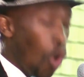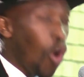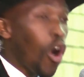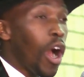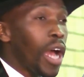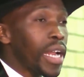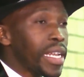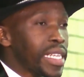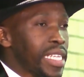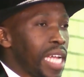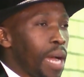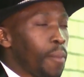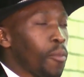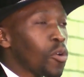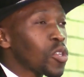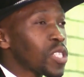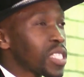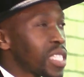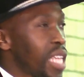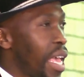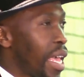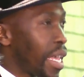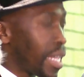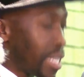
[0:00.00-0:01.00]
Tambo
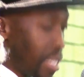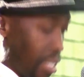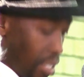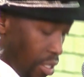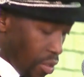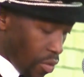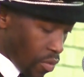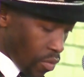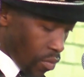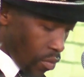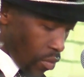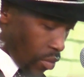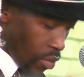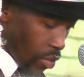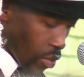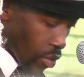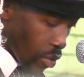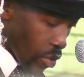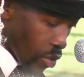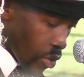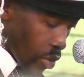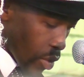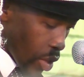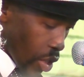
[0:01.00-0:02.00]
said,
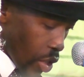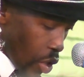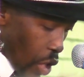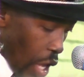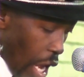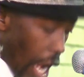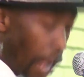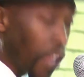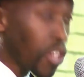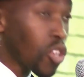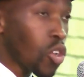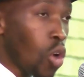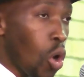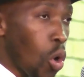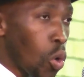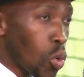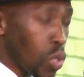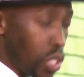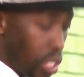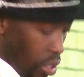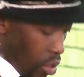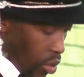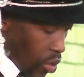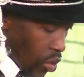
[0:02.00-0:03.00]
I quote,
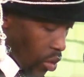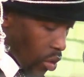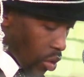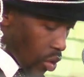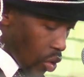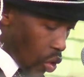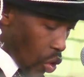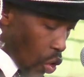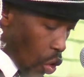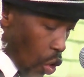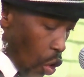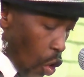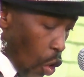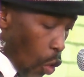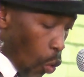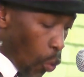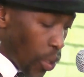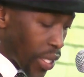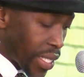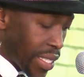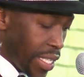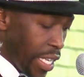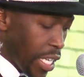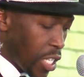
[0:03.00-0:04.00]
"We
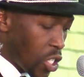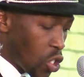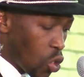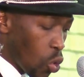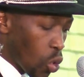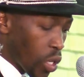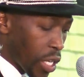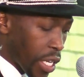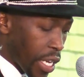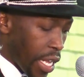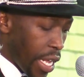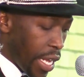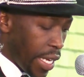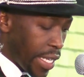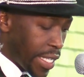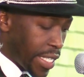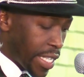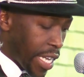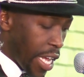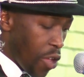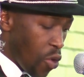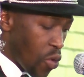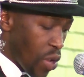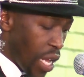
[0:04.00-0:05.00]
seek to create a
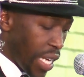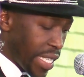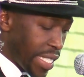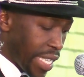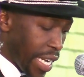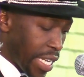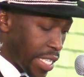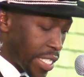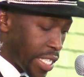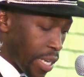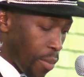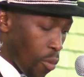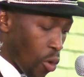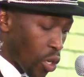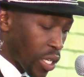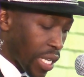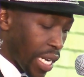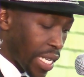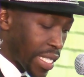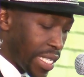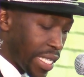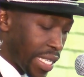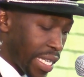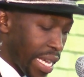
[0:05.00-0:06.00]
united
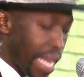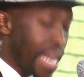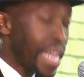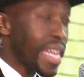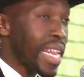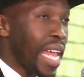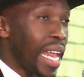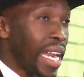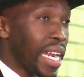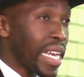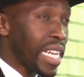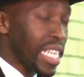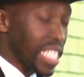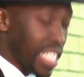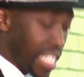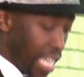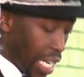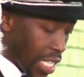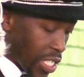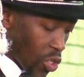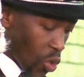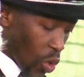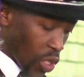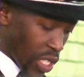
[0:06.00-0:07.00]
democratic and non-racial
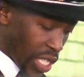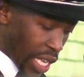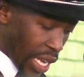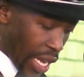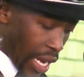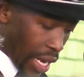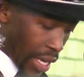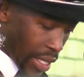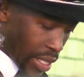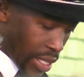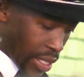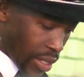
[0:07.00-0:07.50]
society.